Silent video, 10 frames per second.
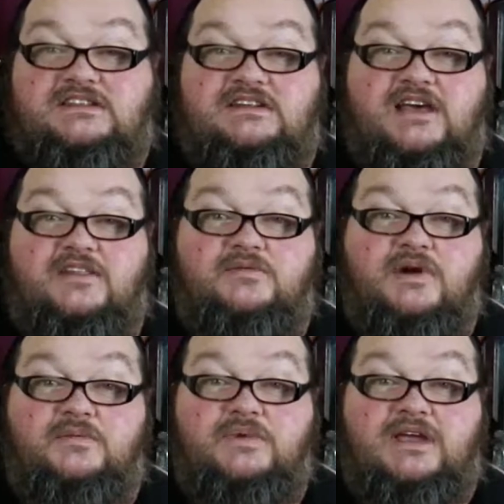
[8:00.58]
is another
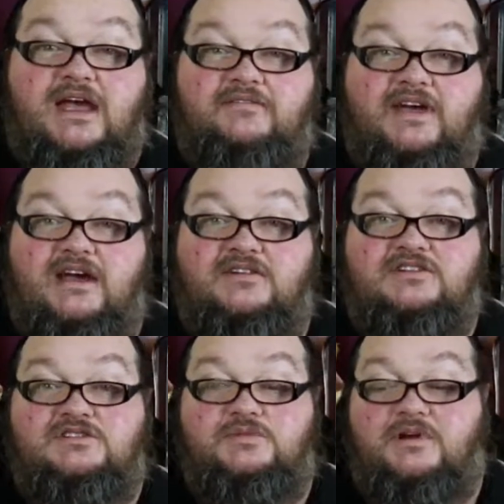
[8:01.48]
one we have out
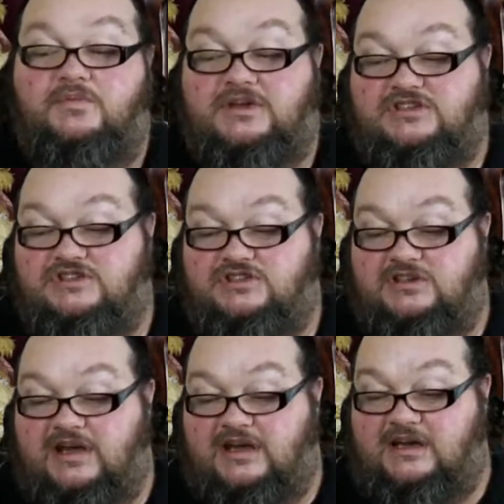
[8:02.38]
because we
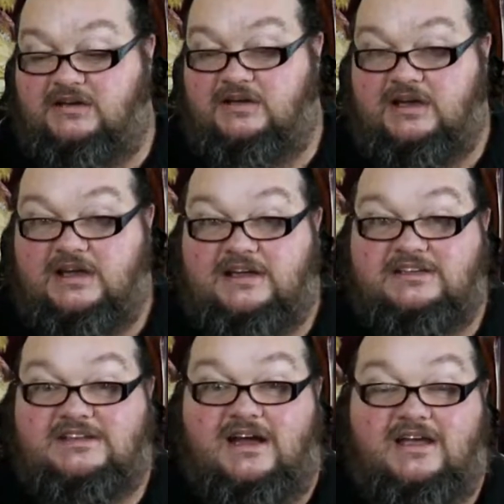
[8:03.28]
do our
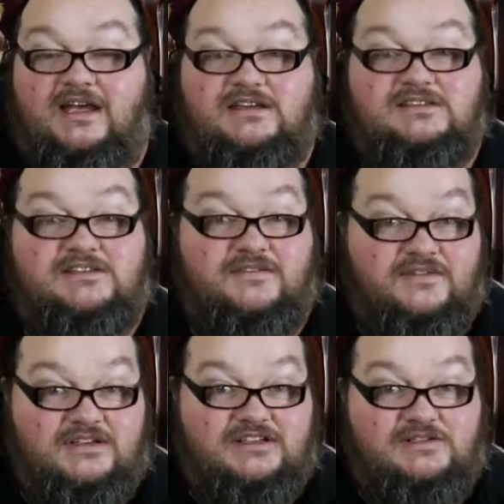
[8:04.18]
duck eggs
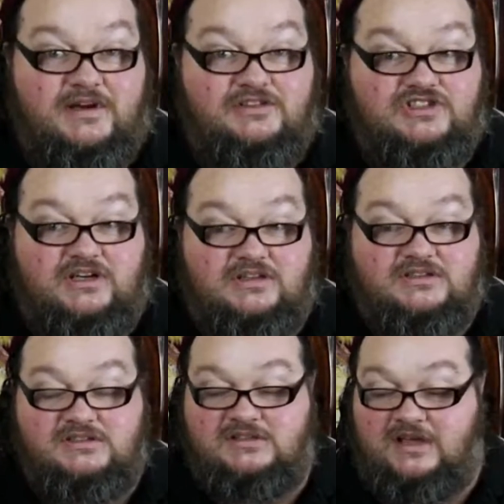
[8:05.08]
differently to our
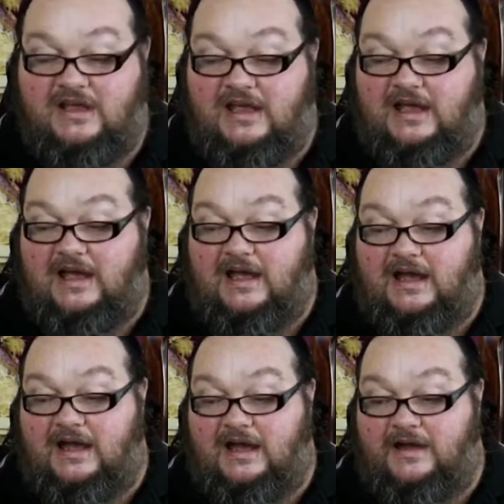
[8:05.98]
chickens.
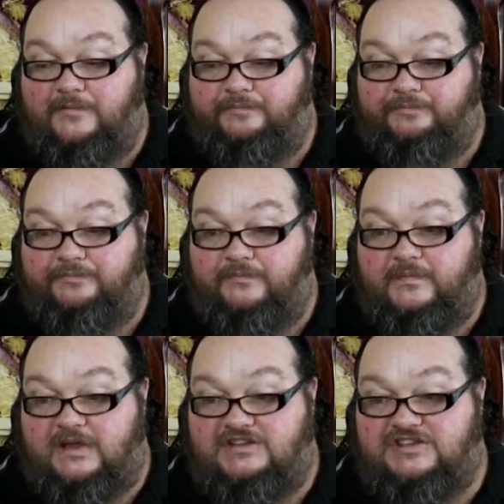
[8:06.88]

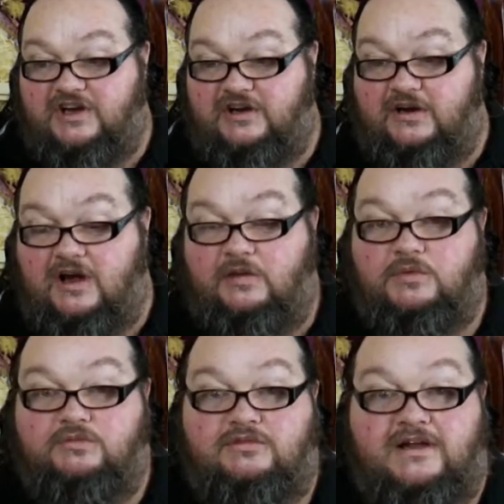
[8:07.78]
So I
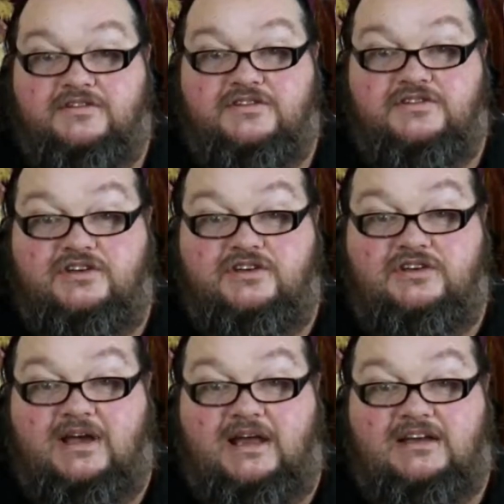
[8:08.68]
will run
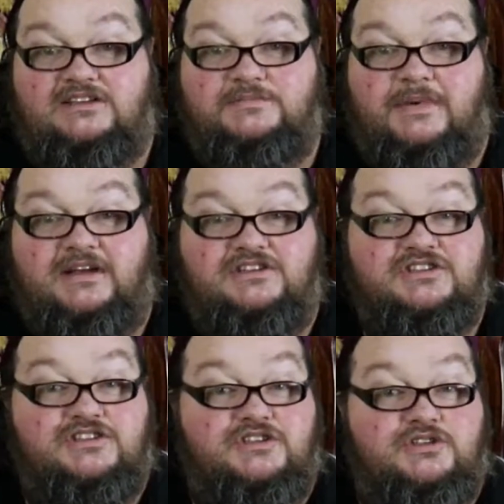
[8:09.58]
through and explain
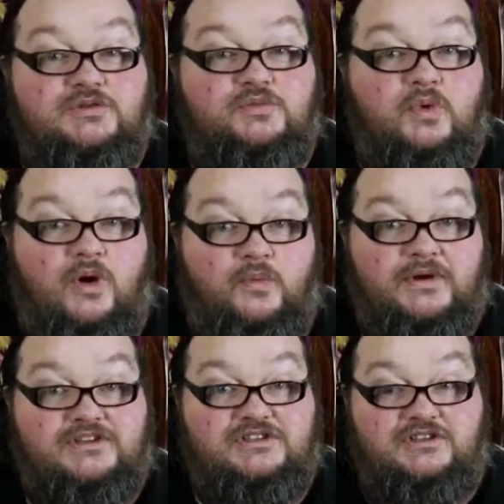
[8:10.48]
to you what
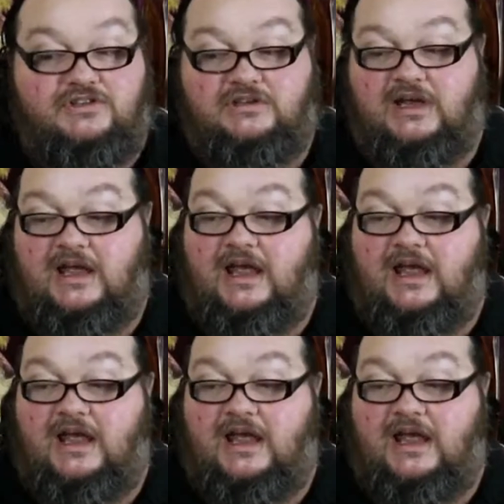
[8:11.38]
we do,